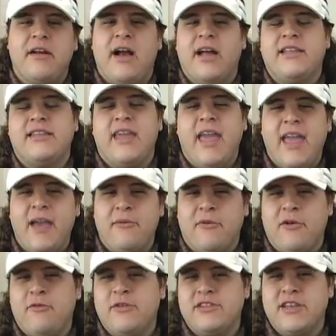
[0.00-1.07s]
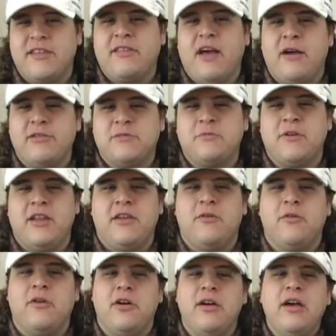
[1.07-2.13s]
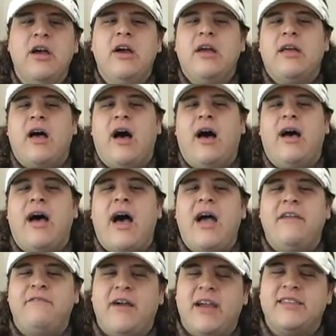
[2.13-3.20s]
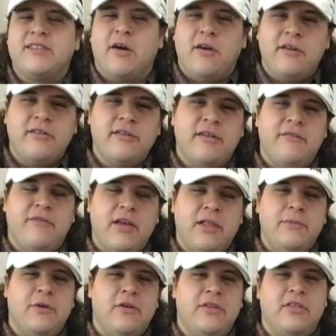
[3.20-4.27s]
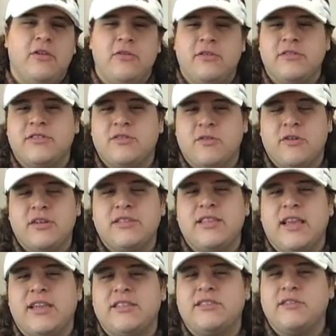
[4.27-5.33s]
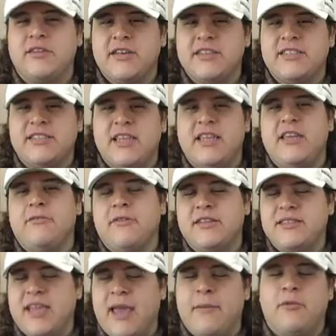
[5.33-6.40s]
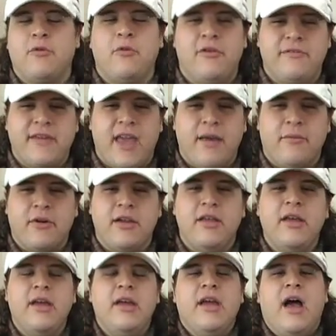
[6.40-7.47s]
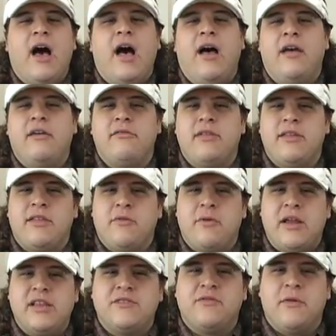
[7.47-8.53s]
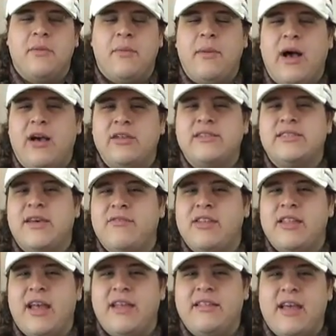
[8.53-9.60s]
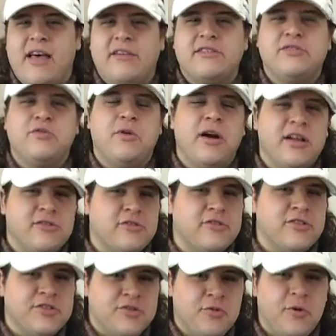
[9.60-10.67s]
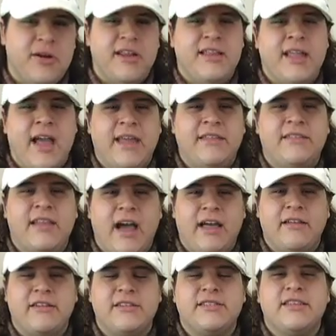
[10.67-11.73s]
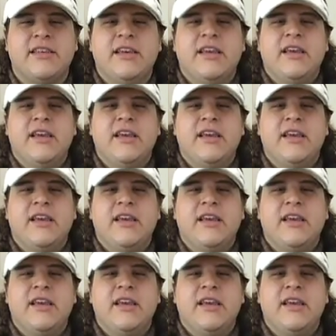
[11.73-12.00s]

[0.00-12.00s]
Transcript: on camera, which I thought was pretty cool. iFis are available in local stores like Circuit City, Ritz Camera, Wolf Camera, and they range from about $79 to $129.